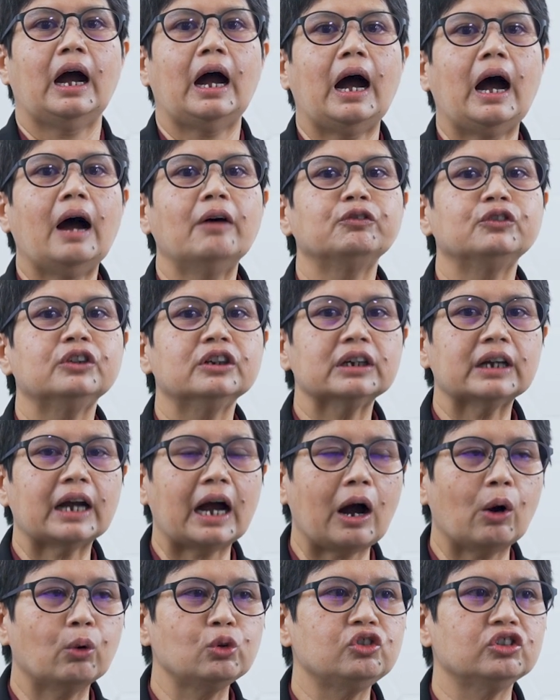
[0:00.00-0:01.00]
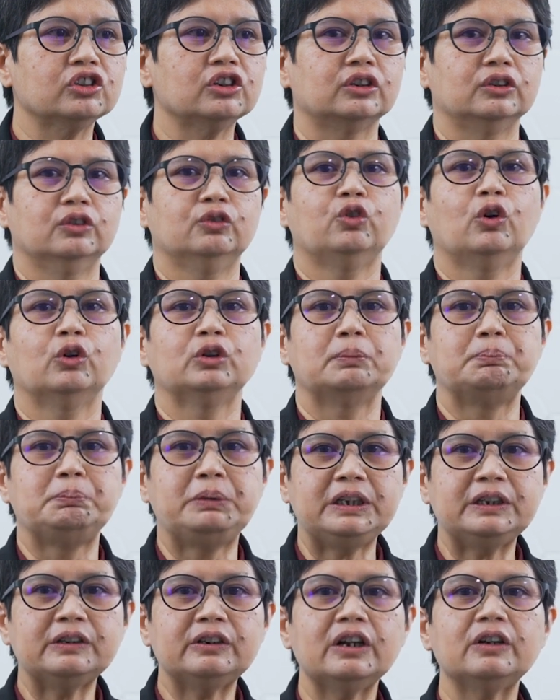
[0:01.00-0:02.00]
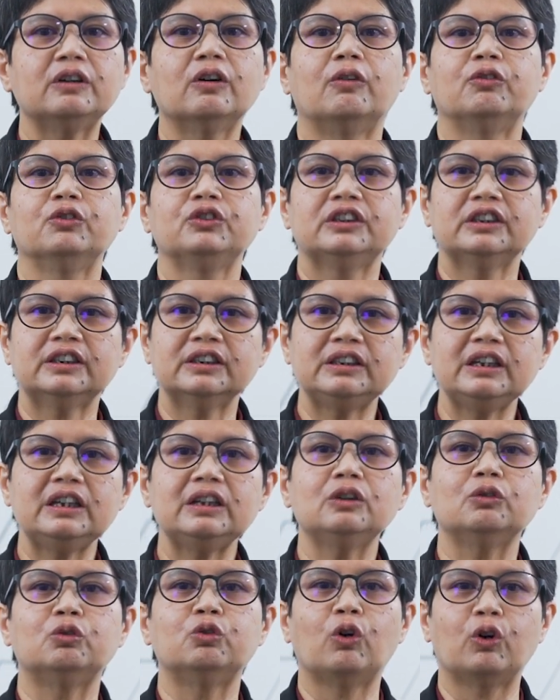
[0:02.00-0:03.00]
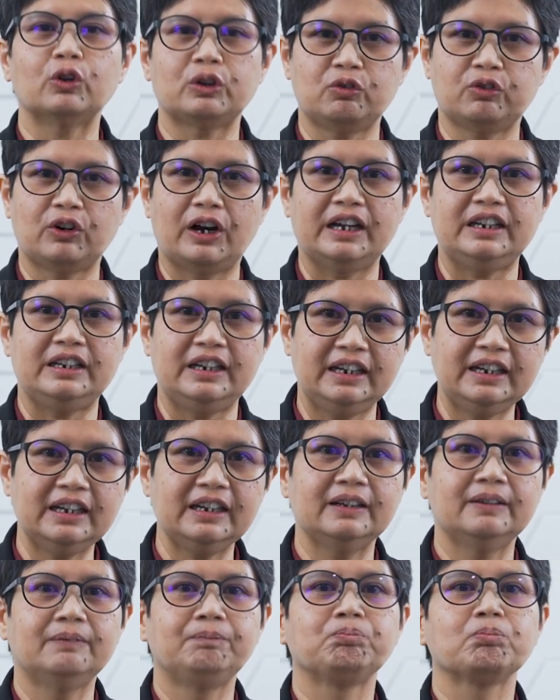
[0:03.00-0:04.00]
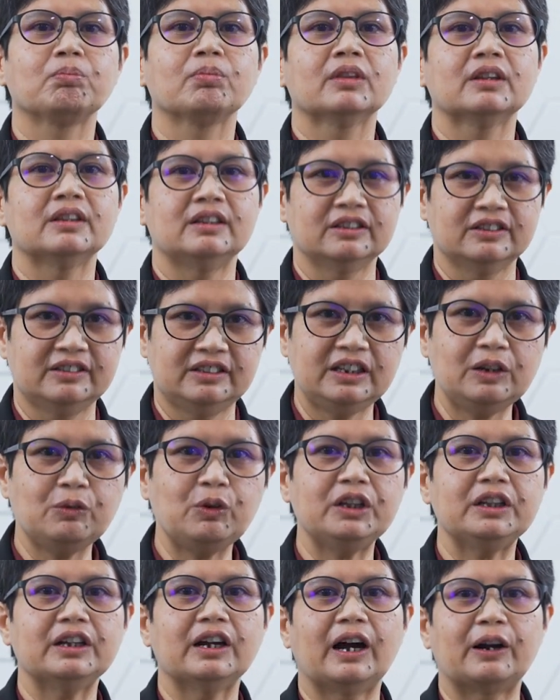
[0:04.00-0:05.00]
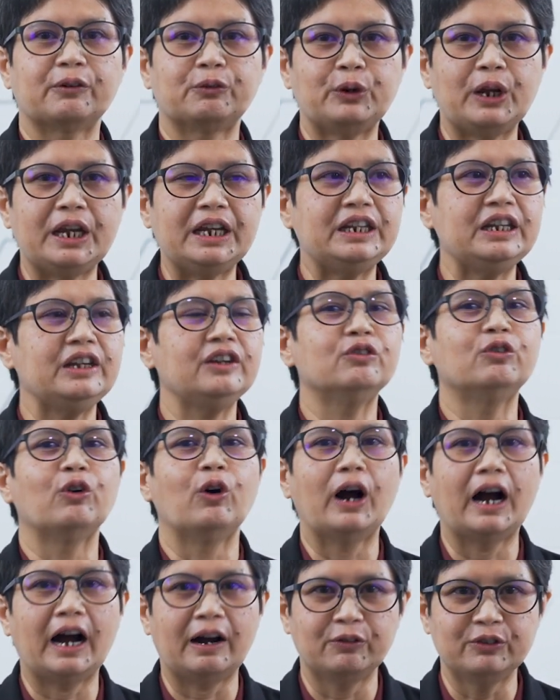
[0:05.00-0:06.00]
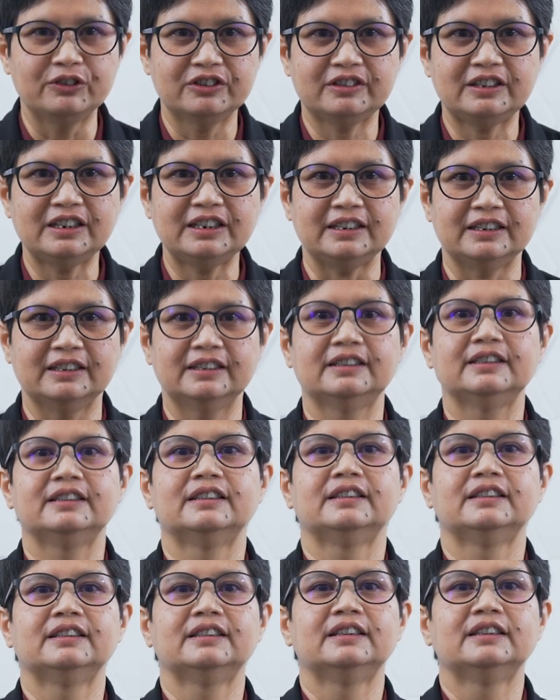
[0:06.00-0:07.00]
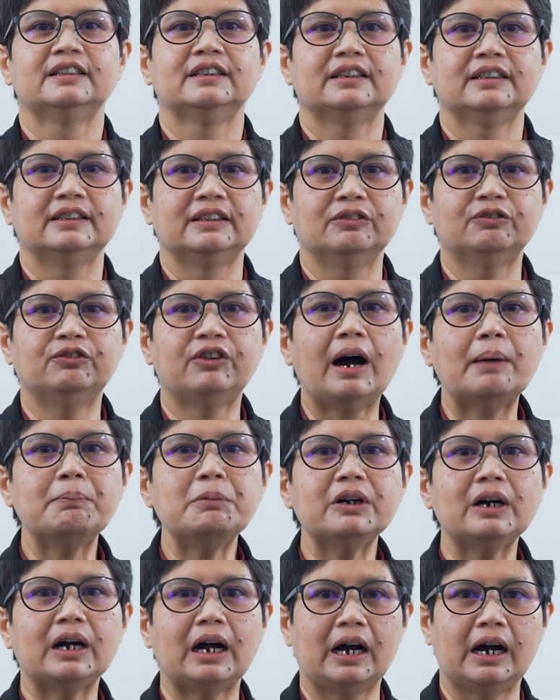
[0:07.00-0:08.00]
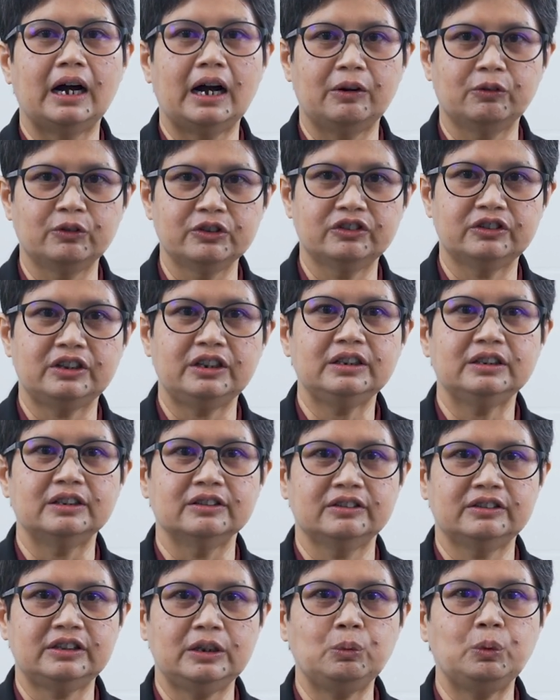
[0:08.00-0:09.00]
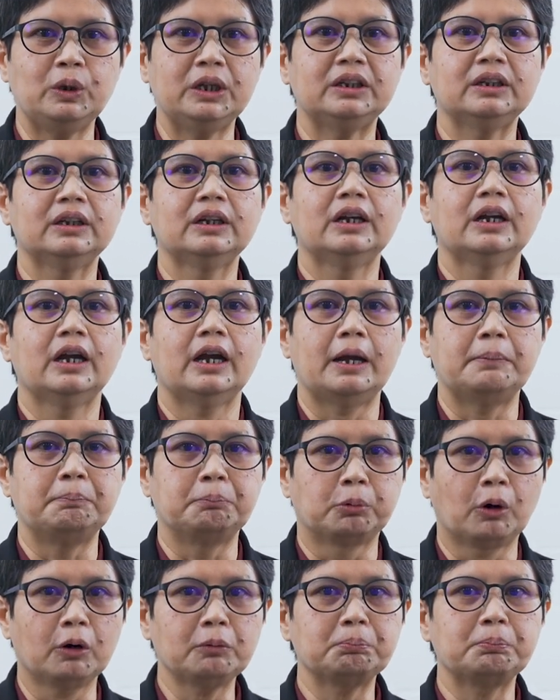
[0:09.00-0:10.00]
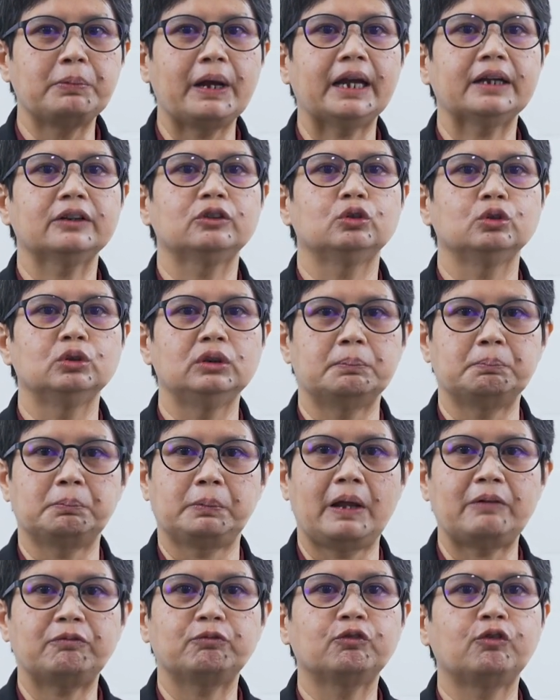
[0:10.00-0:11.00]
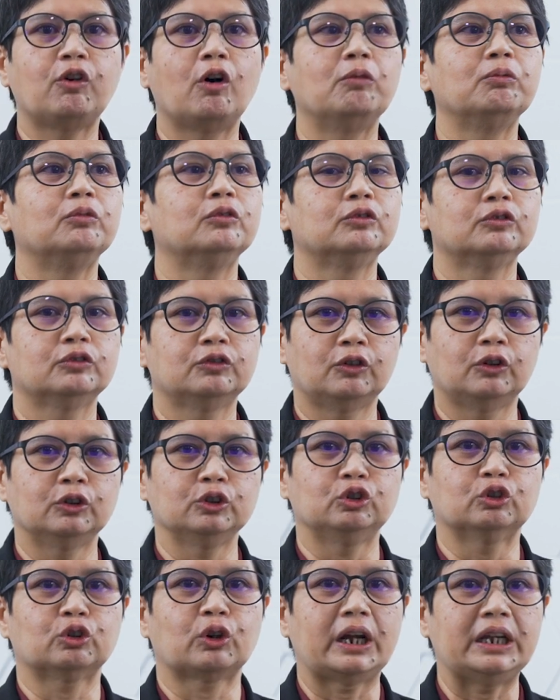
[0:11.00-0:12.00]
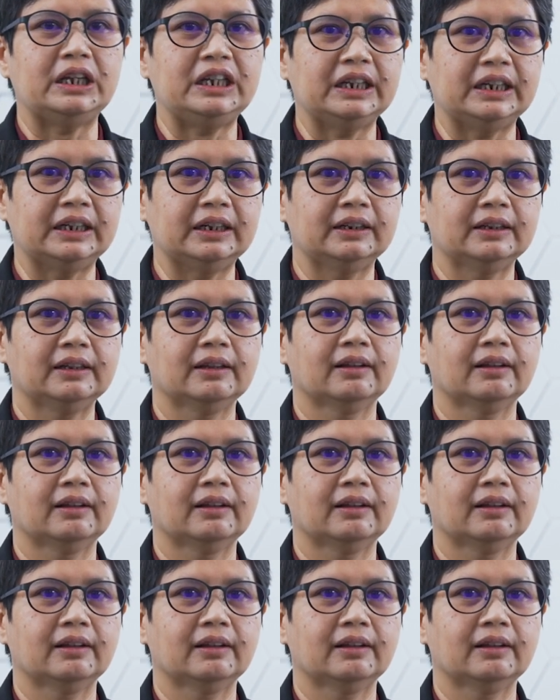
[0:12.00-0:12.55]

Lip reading: After culture for the period of 30 to 45 days, the seaweed are ready for harvesting. The farmer are harvesting the seaweed and brought back to the platform for drying.